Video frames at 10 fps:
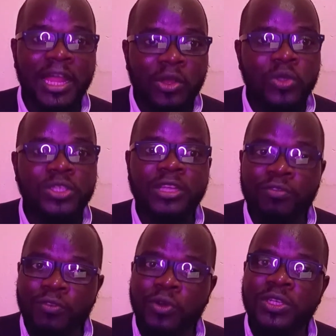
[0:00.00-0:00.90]
cannot
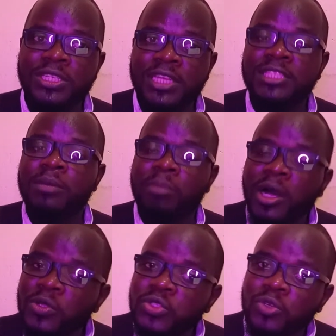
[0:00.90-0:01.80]
afford such
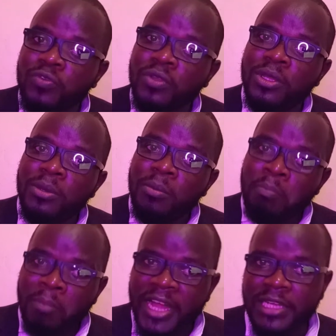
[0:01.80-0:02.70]
amounts of
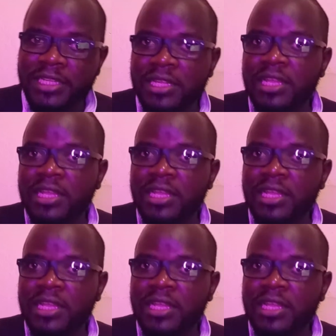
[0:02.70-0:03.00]
money.